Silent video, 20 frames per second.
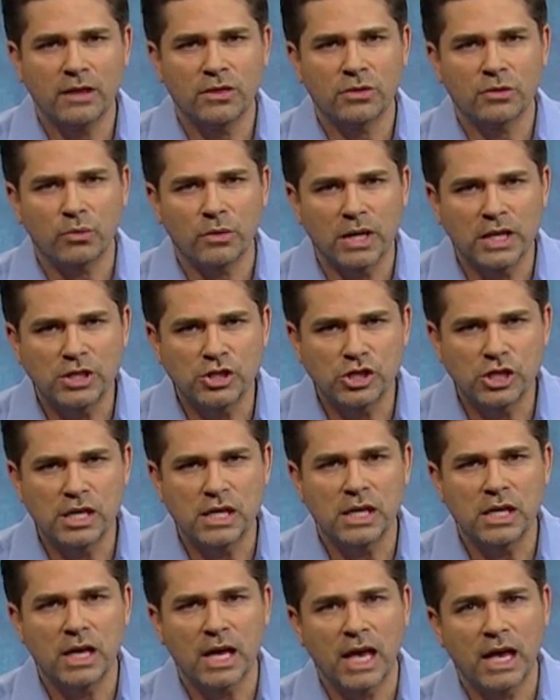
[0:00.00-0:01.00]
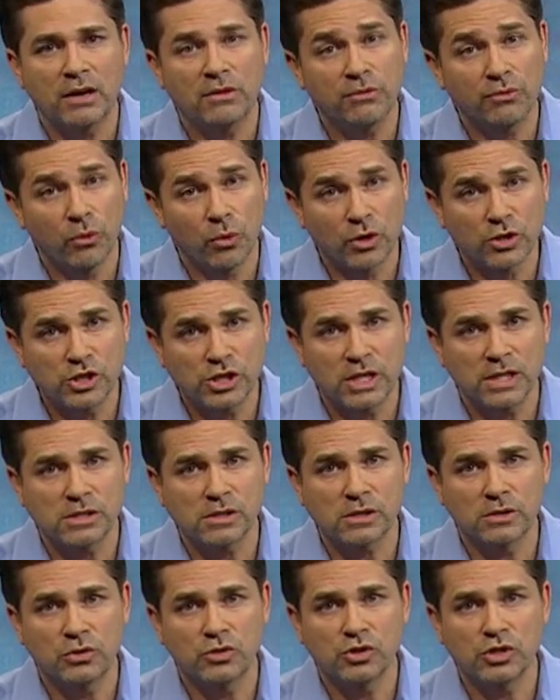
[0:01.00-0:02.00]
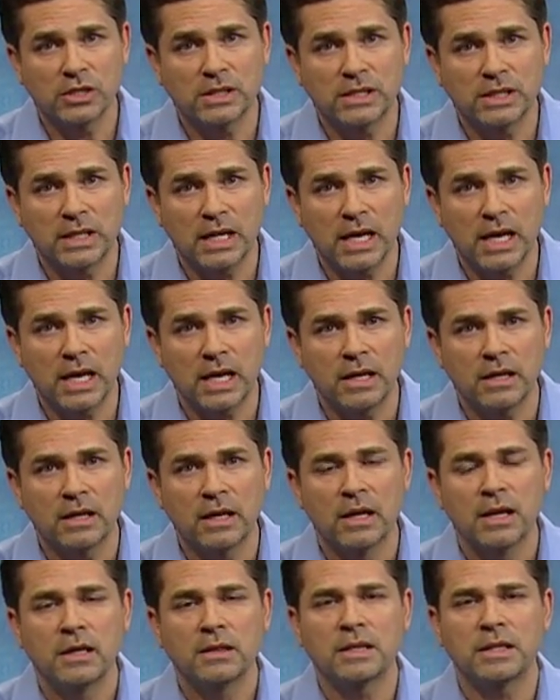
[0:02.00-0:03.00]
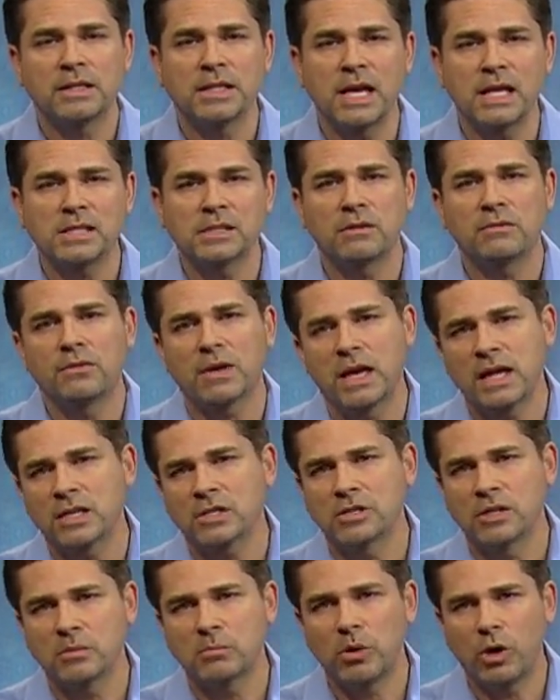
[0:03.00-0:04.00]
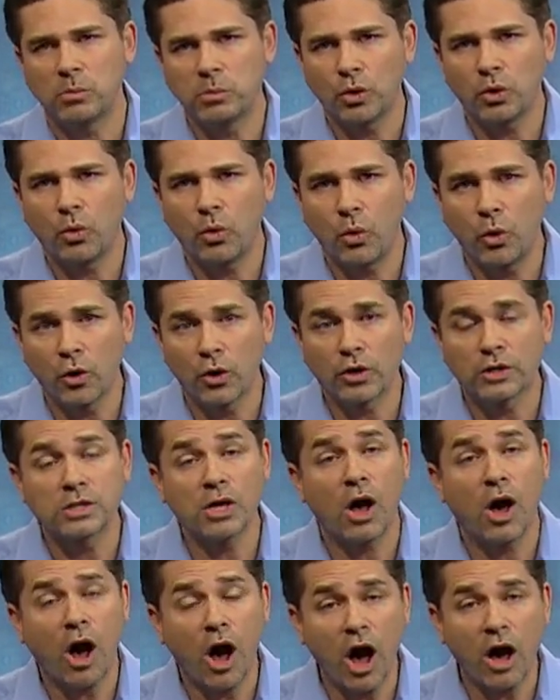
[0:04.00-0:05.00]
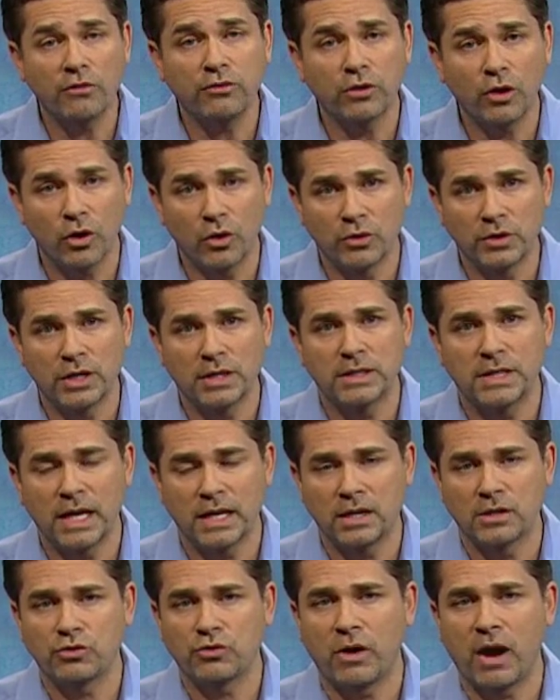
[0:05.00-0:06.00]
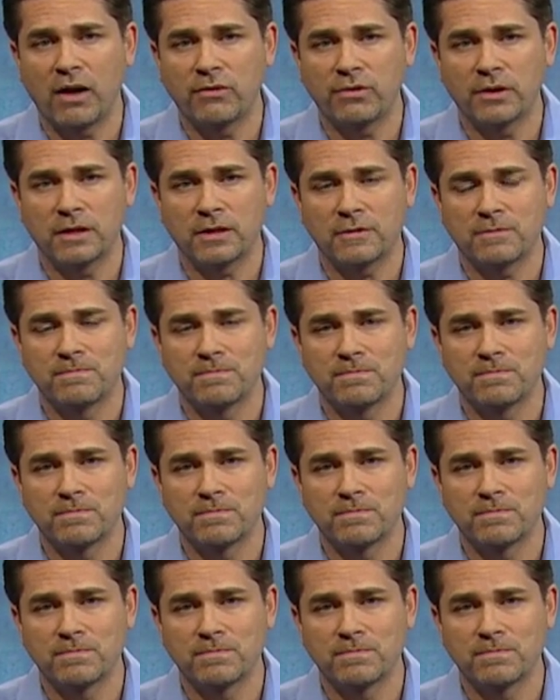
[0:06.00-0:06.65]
3G, and 4G solution today that takes advantage of the mobile core to offload data traffic.